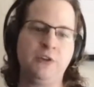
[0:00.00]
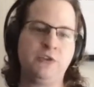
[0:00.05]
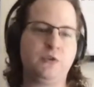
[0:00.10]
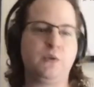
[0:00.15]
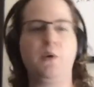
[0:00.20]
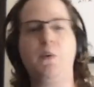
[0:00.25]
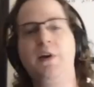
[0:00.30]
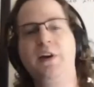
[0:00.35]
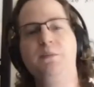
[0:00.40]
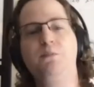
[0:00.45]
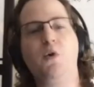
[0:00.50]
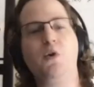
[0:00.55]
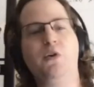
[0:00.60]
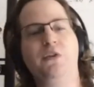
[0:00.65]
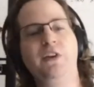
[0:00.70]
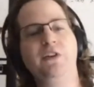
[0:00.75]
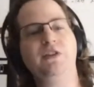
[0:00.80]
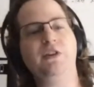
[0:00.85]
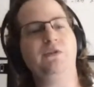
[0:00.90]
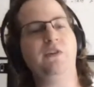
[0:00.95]
so we wanted
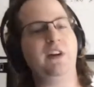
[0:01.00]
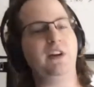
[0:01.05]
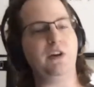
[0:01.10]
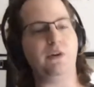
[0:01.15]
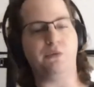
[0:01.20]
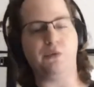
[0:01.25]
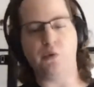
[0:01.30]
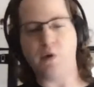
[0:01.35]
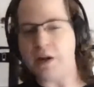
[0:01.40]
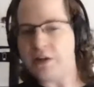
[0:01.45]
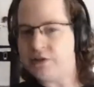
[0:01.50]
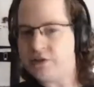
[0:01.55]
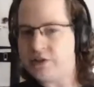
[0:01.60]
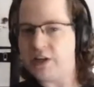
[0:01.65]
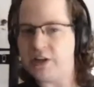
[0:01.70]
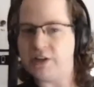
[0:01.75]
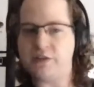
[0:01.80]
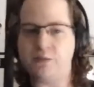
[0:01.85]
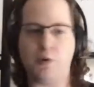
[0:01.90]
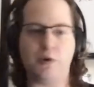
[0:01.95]
more things that fit into
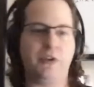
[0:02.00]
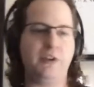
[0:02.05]
forensics,